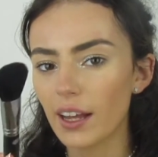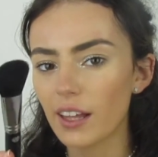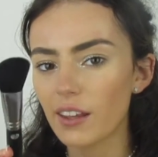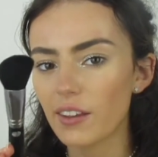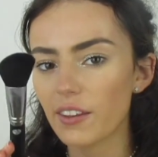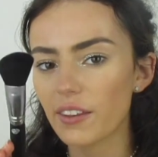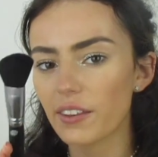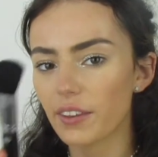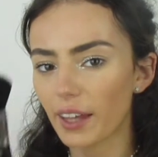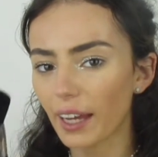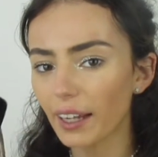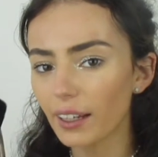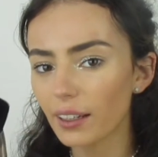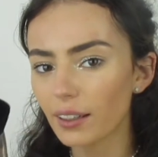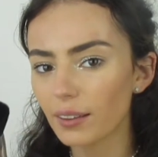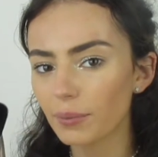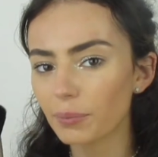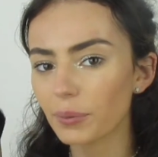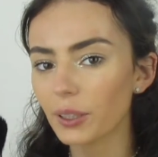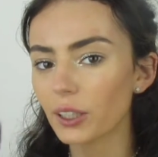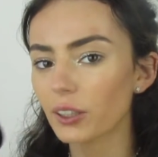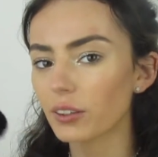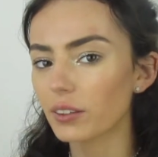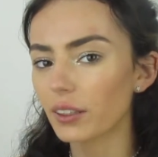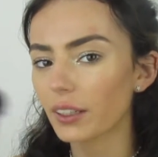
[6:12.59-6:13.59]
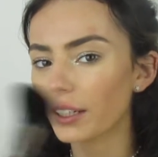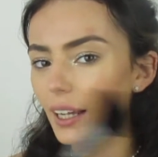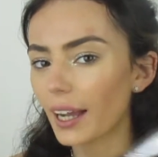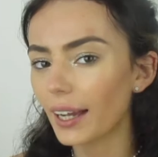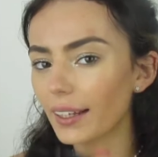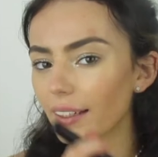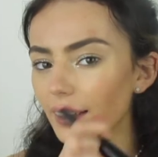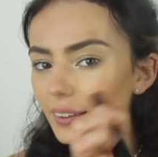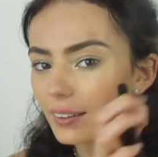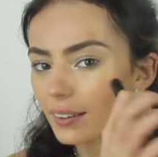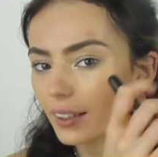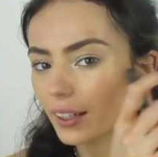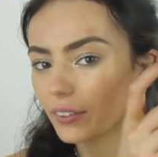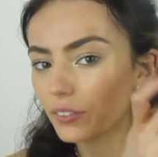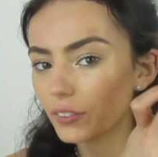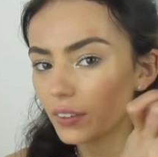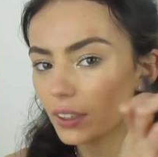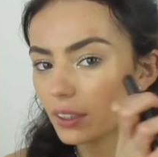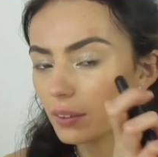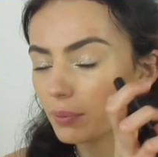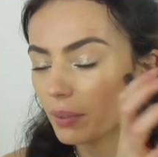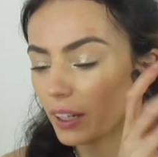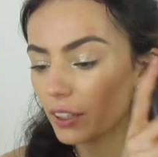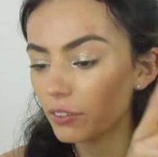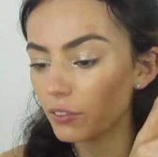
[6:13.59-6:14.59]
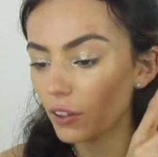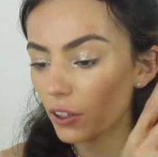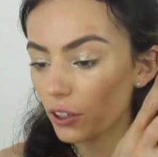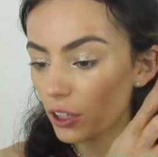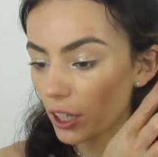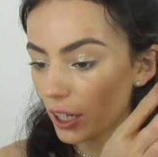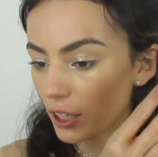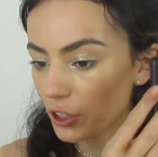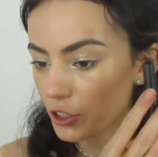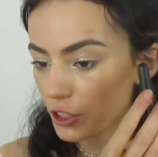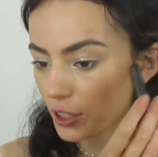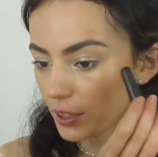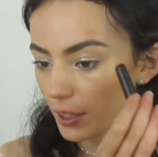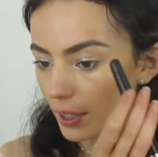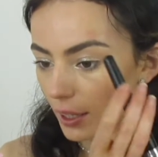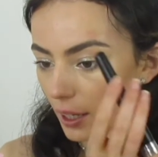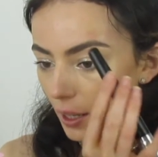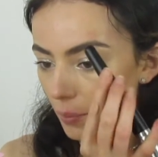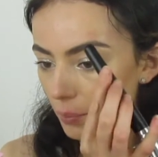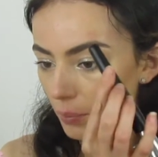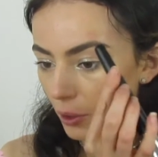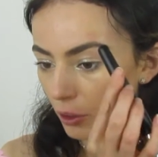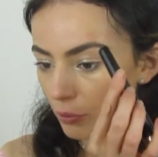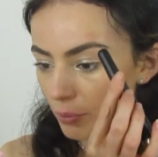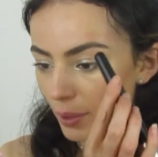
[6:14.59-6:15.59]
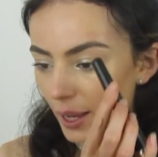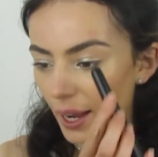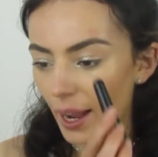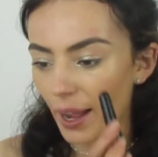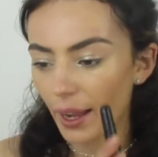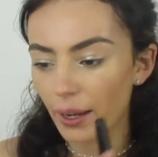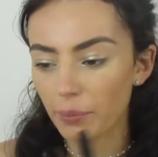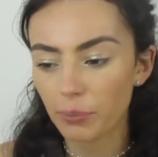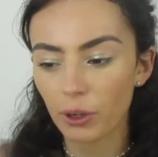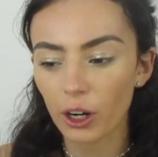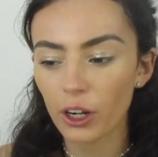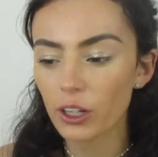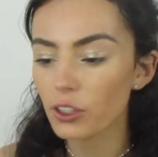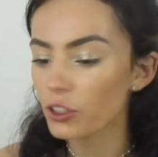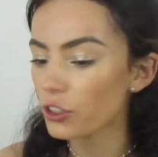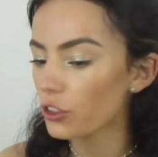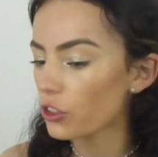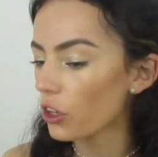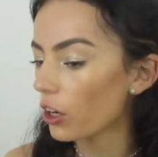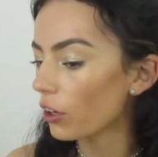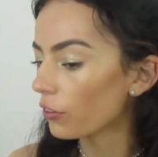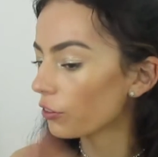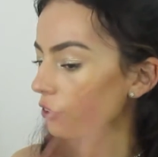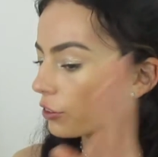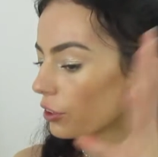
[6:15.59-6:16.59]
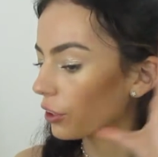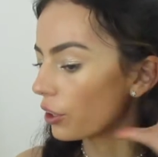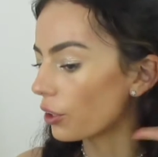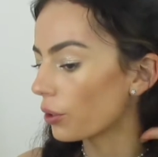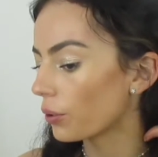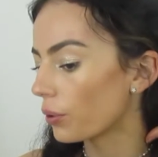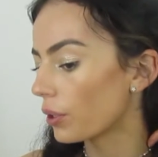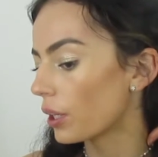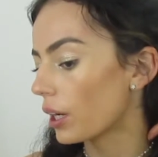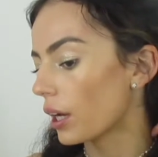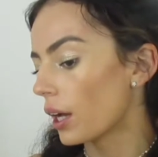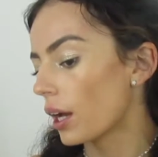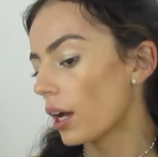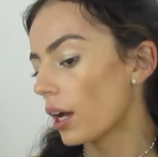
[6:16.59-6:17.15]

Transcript: thick because it kind of lifted my foundation like above my eyebrow and stuff. So